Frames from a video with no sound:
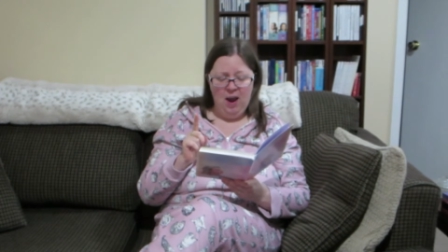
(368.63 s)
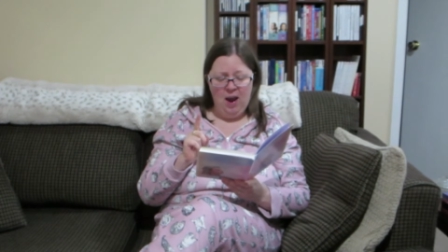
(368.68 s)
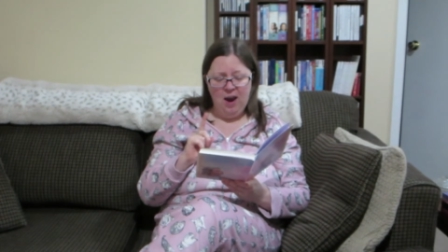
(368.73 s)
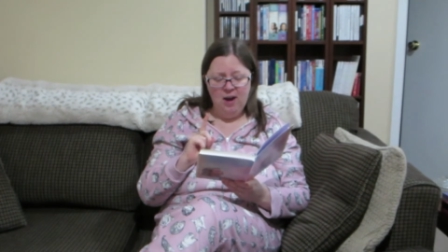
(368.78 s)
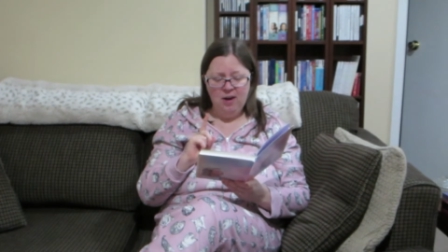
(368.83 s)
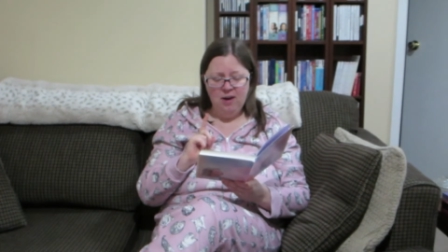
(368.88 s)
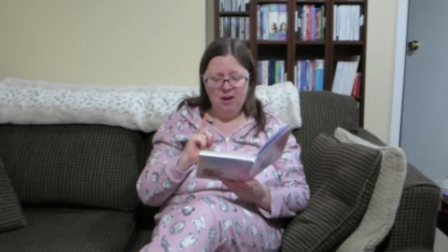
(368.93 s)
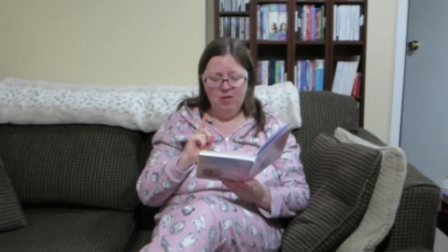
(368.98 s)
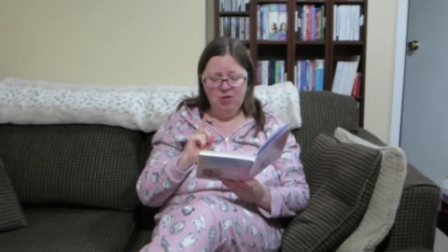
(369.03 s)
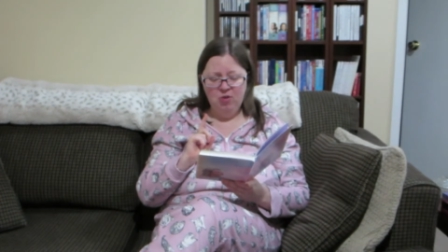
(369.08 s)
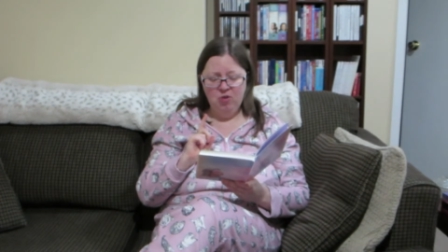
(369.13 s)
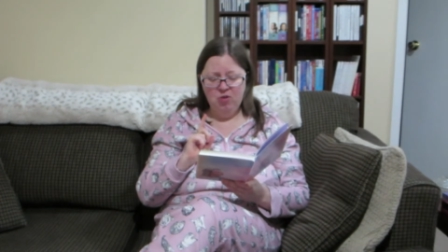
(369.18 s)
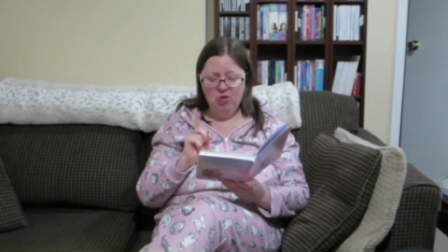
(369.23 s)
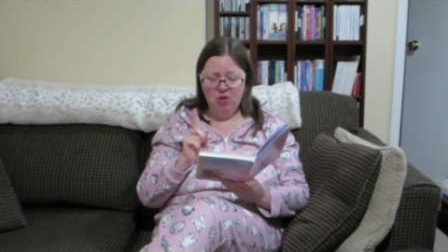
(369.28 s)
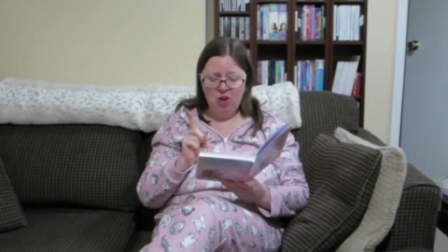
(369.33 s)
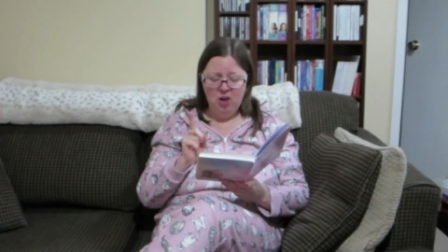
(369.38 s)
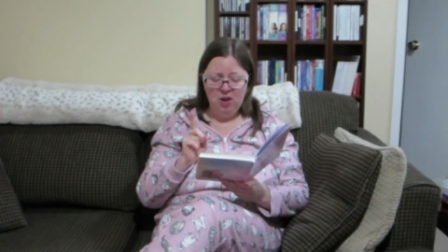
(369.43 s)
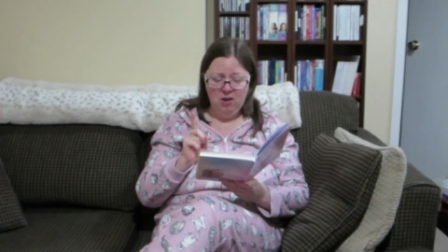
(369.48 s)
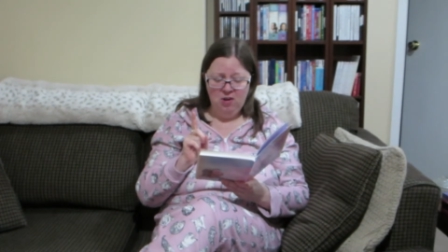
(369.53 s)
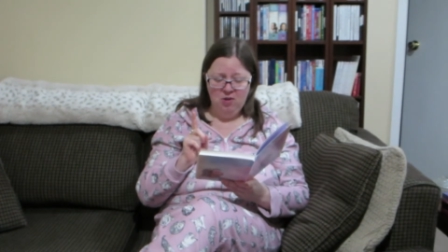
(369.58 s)
and I
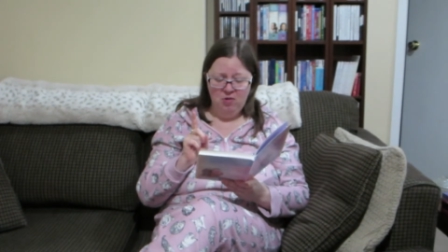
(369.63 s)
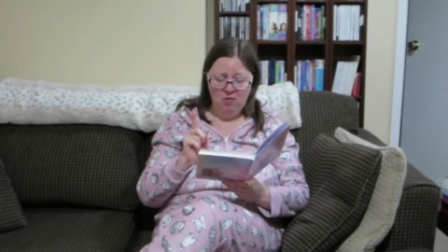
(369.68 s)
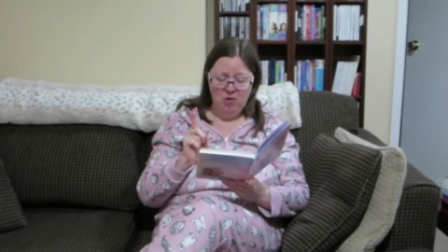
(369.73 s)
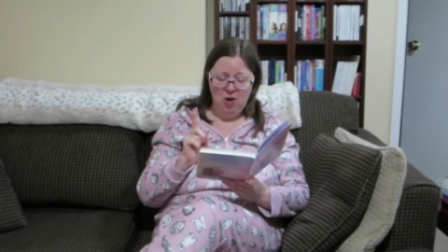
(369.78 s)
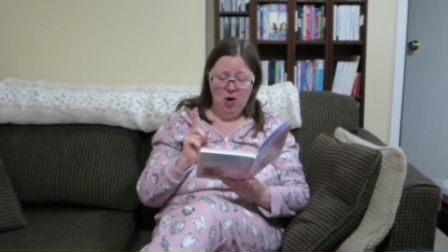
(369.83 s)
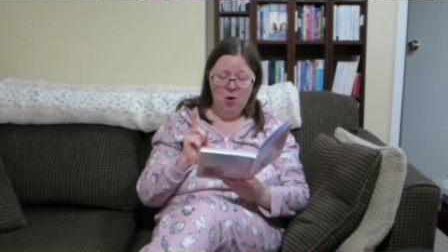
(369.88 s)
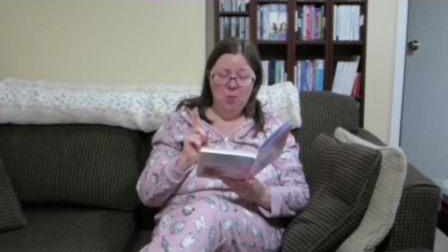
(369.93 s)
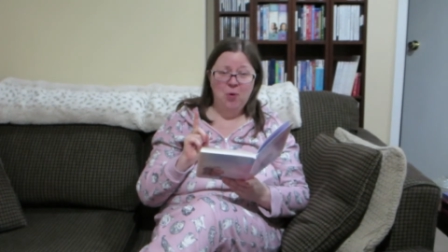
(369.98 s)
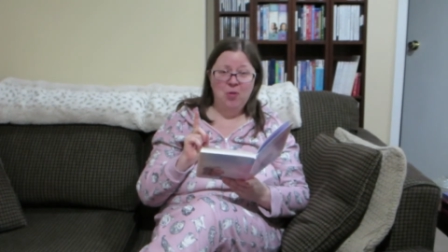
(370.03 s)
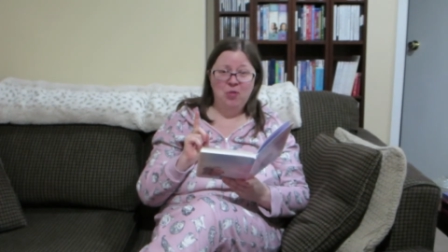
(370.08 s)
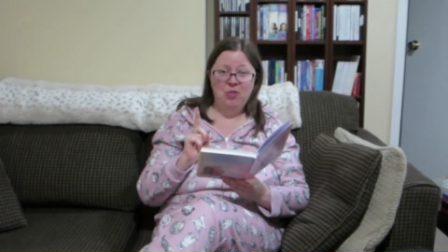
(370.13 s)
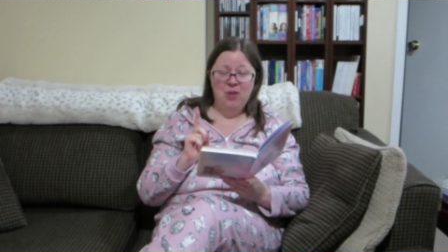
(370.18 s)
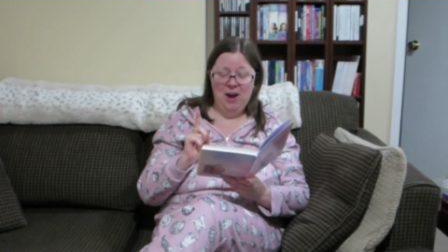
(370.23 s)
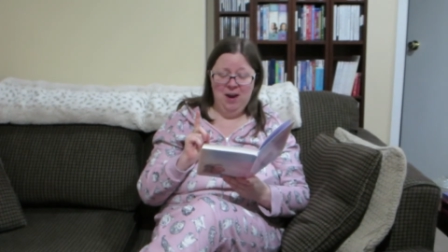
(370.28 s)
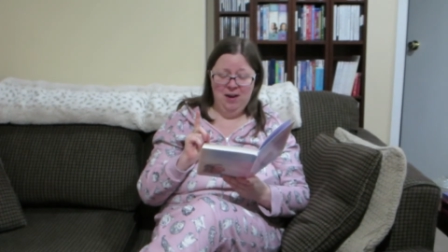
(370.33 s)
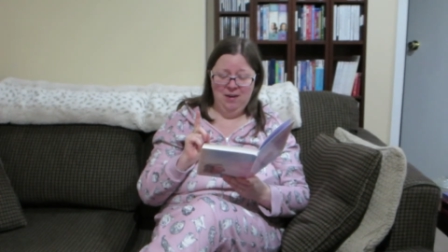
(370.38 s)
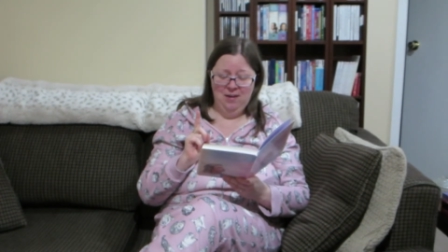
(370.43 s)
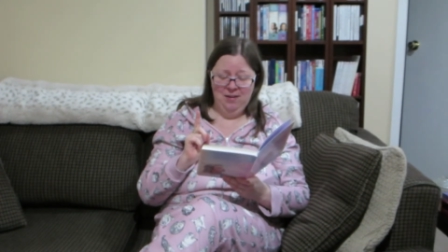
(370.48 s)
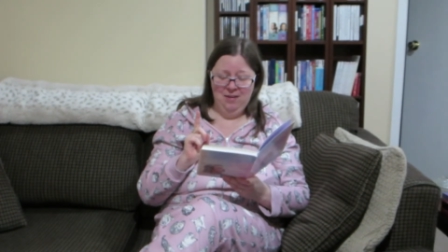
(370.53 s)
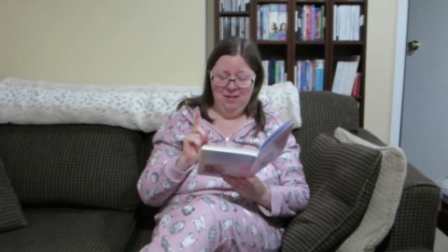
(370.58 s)
think you know what
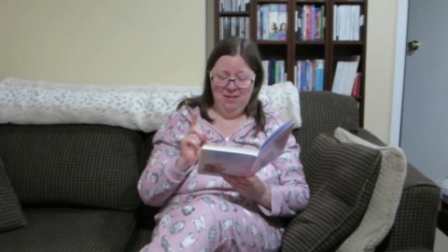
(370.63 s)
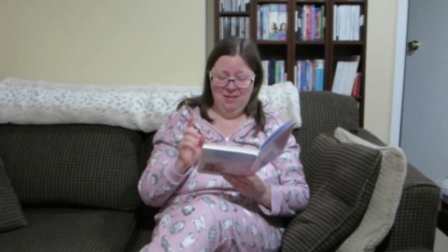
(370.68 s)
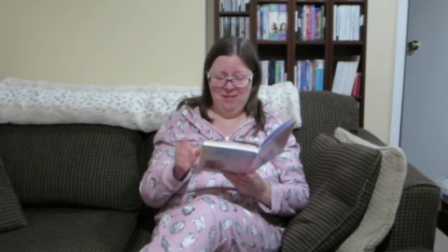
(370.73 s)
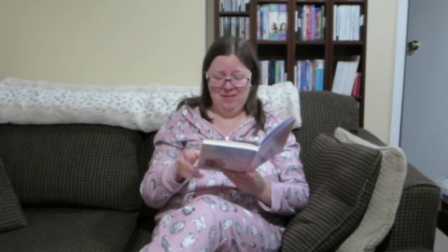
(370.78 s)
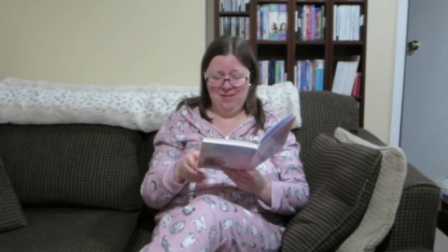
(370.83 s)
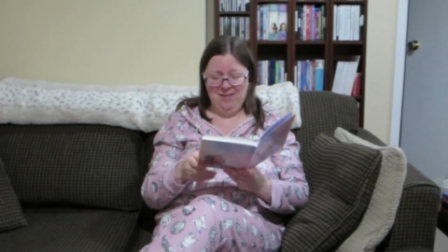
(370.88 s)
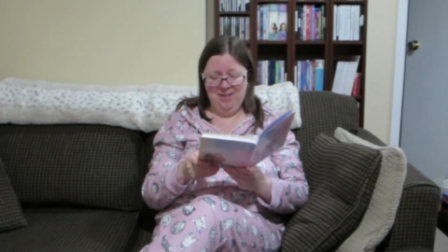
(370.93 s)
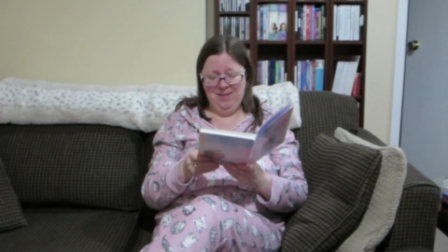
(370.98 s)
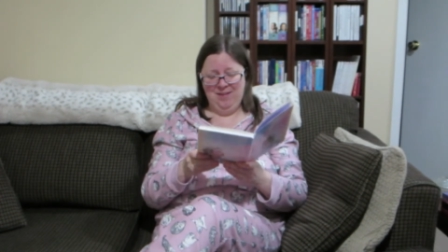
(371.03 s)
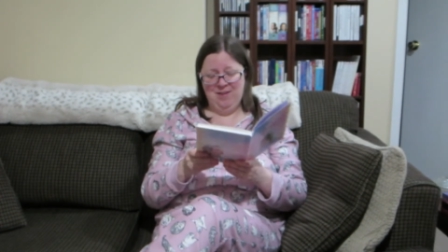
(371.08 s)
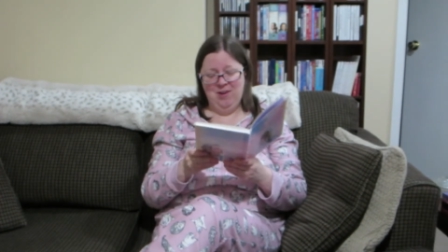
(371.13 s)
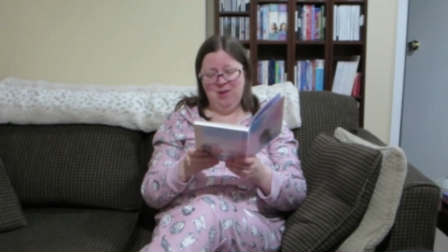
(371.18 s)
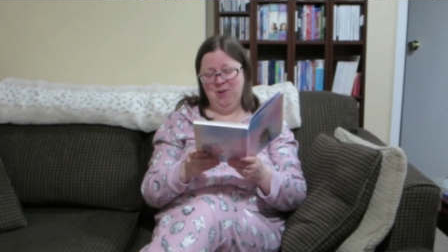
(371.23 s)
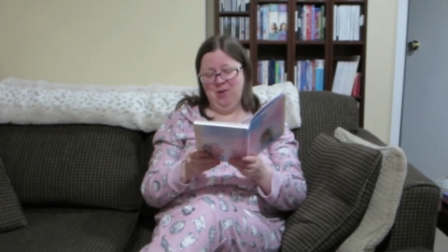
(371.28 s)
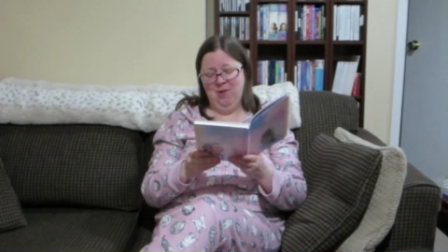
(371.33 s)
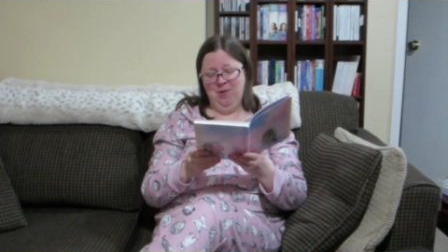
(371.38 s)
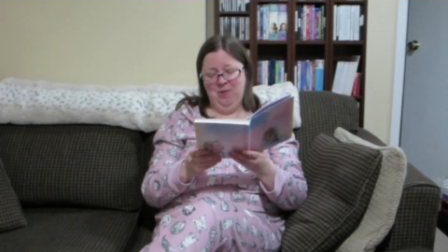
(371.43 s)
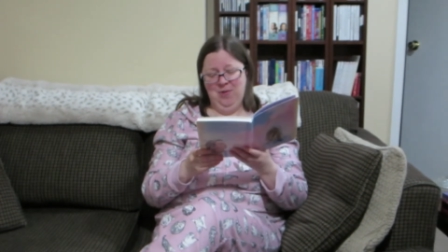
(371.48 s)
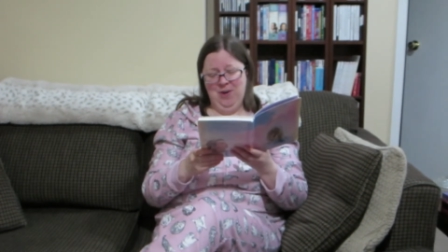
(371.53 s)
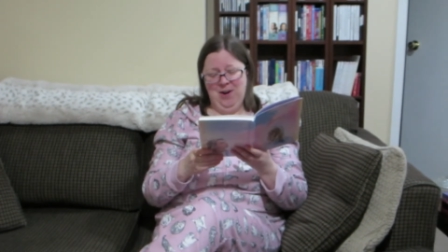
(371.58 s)
that is,
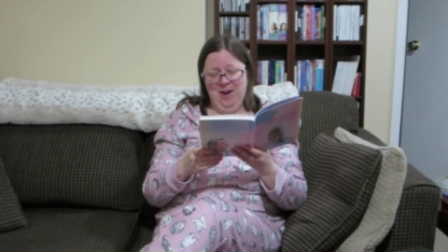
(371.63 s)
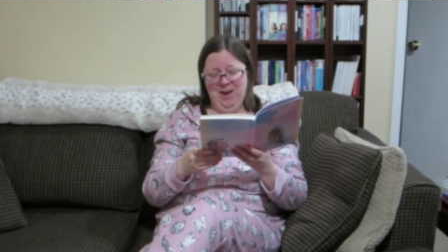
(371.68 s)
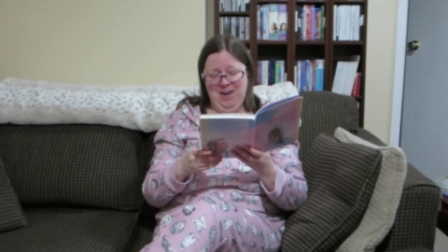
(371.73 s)
too.